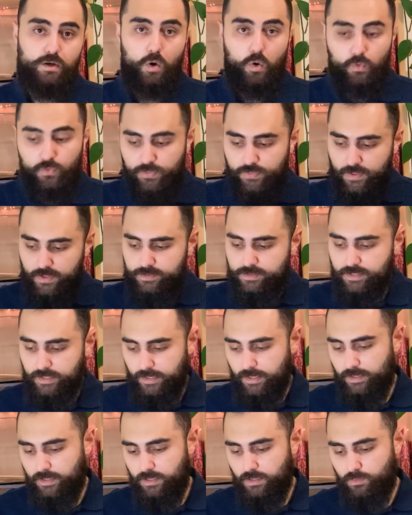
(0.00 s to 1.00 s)

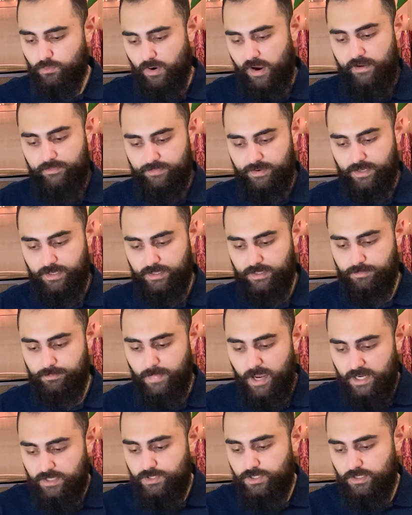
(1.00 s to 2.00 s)
authentic graphic
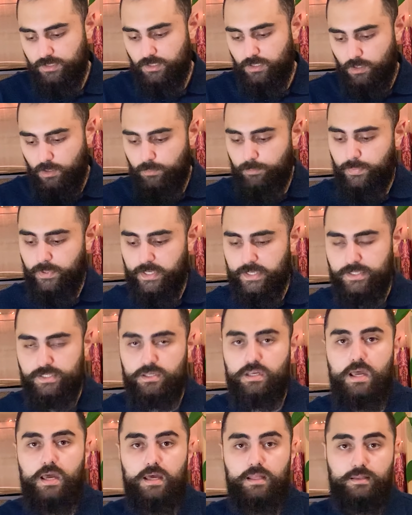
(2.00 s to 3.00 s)
matching the
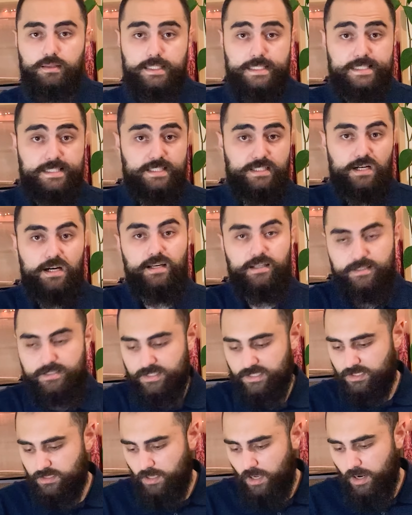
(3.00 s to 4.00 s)
company's design
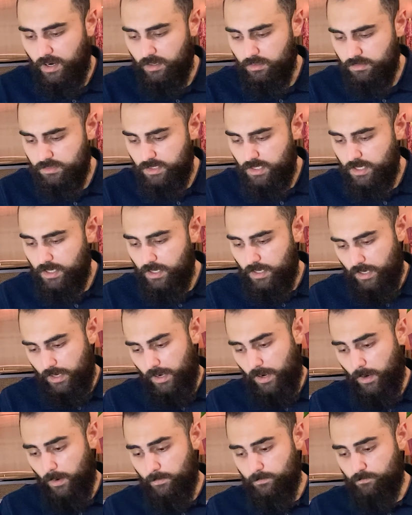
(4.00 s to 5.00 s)
style.
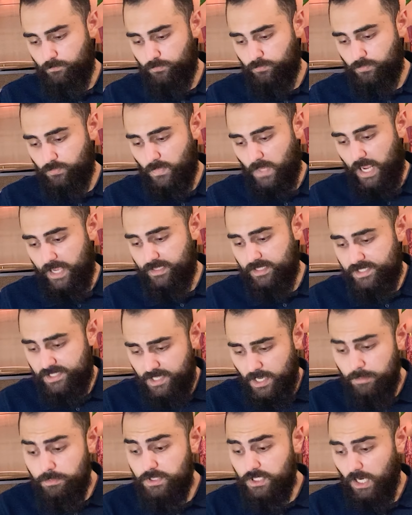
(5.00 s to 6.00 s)
At the
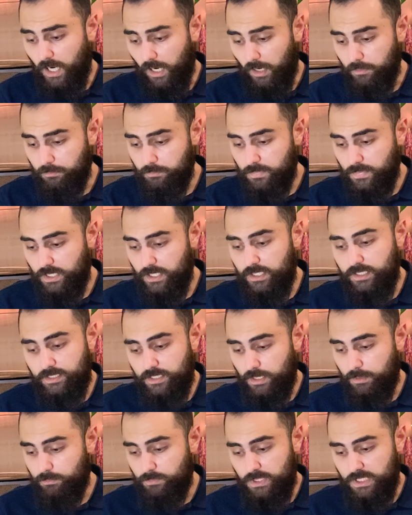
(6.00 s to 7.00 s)
same time, it
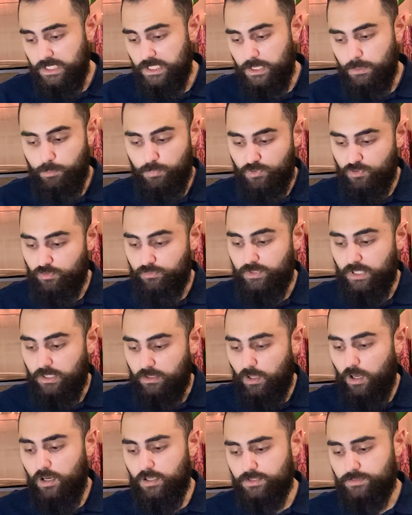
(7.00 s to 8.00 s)
can be improved a
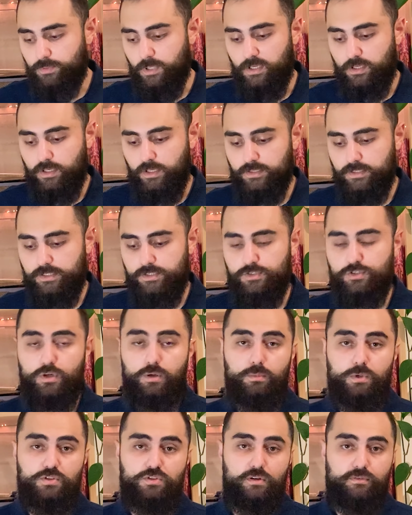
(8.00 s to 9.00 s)
lot by cutting so
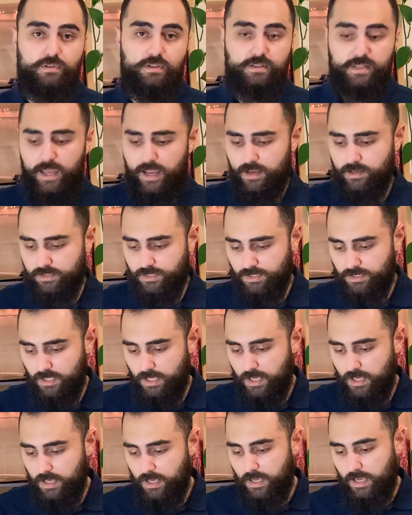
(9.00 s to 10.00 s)
much of the text
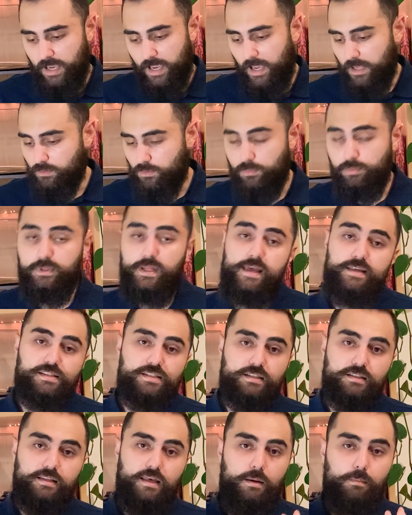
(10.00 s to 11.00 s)
and
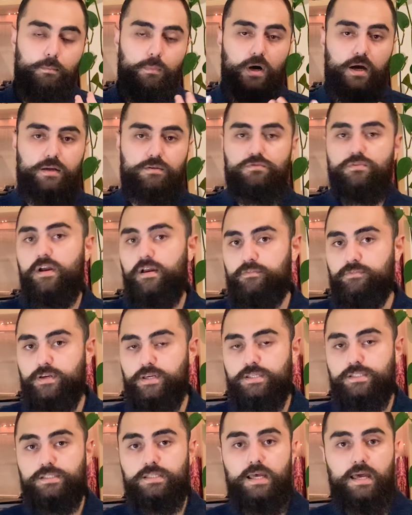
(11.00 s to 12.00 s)
replacing them by
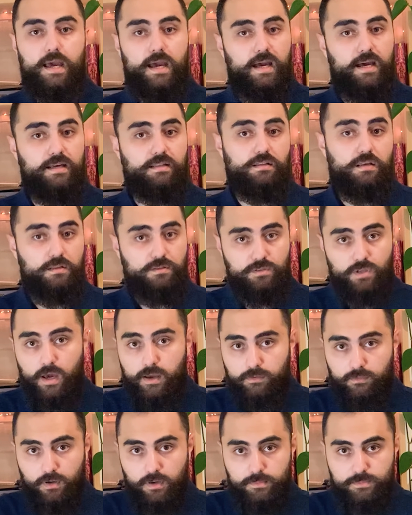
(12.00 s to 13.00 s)
graphics and
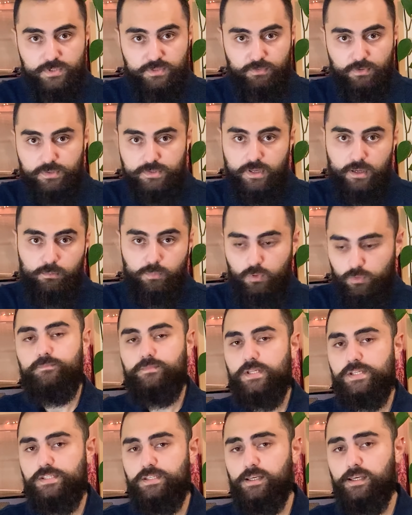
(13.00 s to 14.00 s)
diagrams, for example.
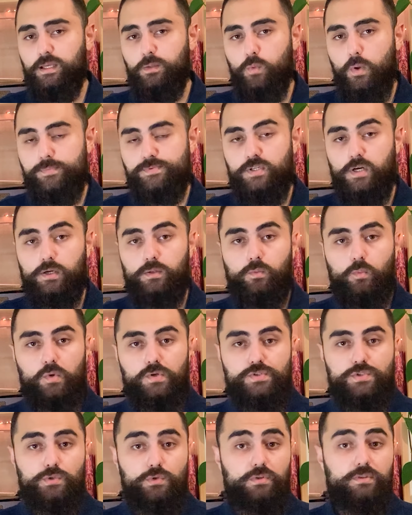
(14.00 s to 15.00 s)
The second website
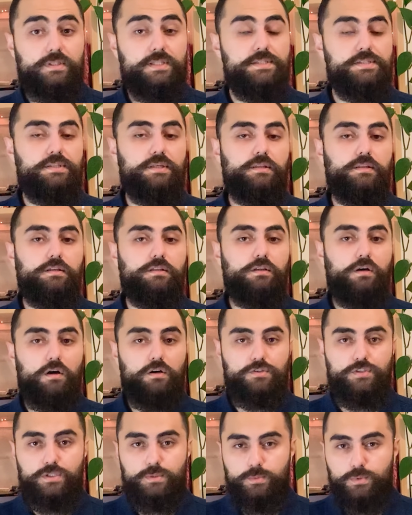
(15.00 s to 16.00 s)
was shortlisted in
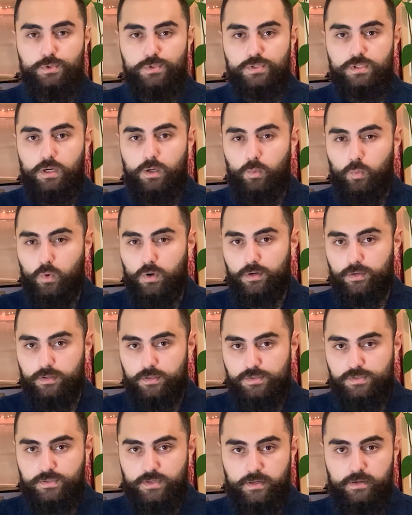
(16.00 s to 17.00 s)
Archiboo's award
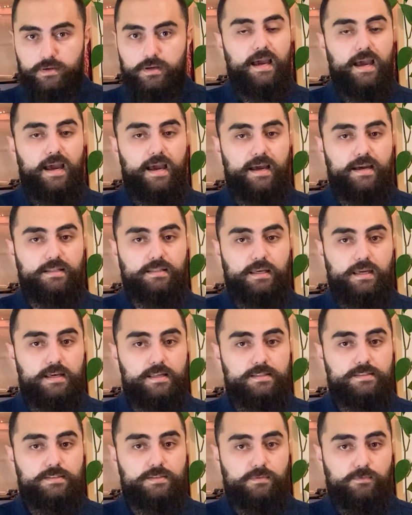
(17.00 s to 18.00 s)
this year, and
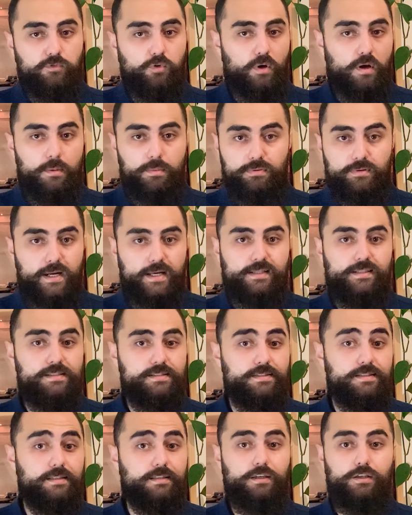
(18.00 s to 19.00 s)
it's for a
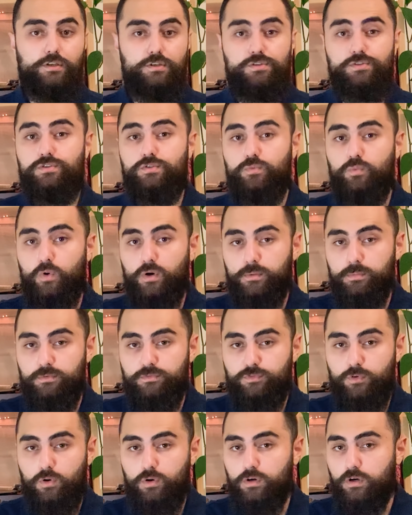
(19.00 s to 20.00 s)
practice that I used to work
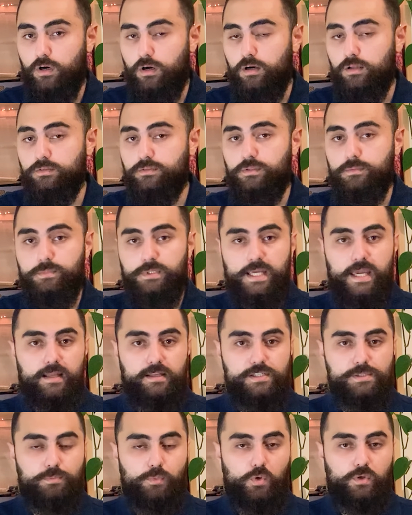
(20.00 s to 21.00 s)
before called
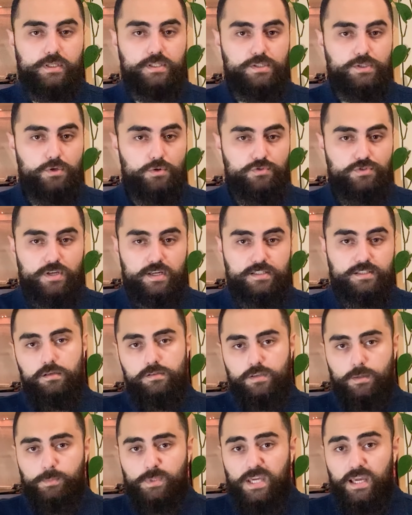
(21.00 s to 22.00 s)
Michaelis Boyd Associates.
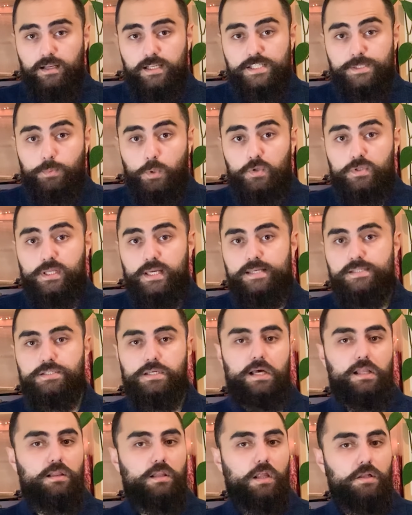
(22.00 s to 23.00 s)
So Michaelis Boyd is
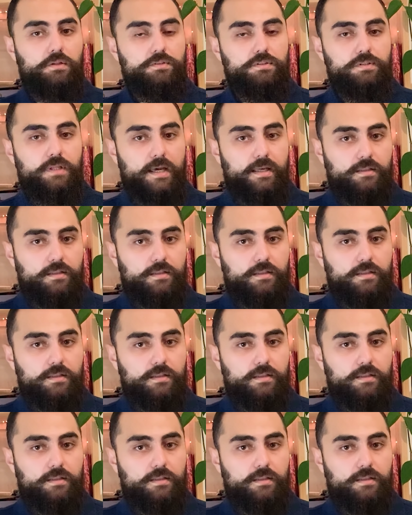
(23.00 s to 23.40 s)
a London and